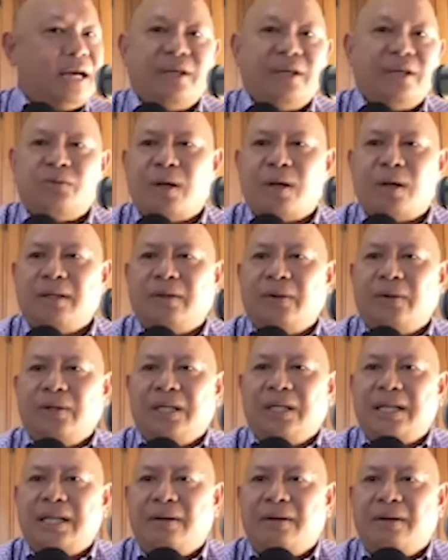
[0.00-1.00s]
It's
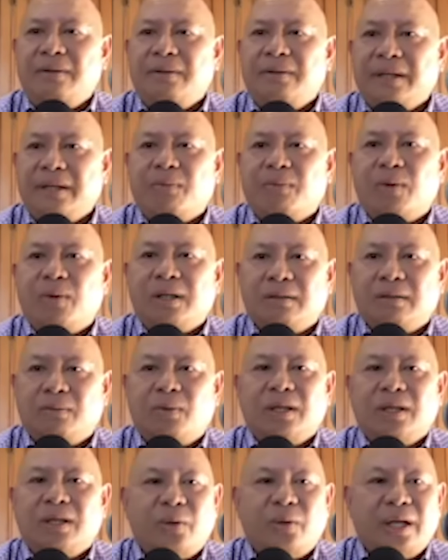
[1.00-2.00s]
1:30 now. Yeah,
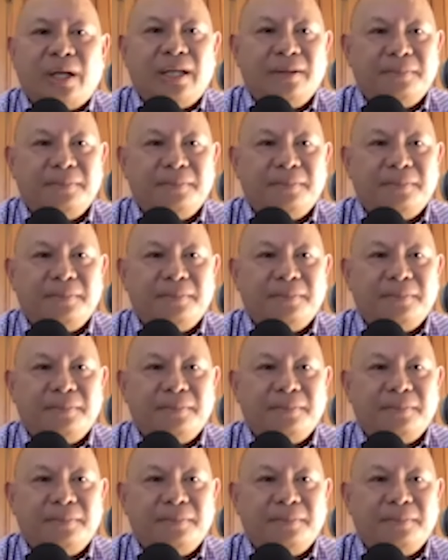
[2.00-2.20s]
1:20.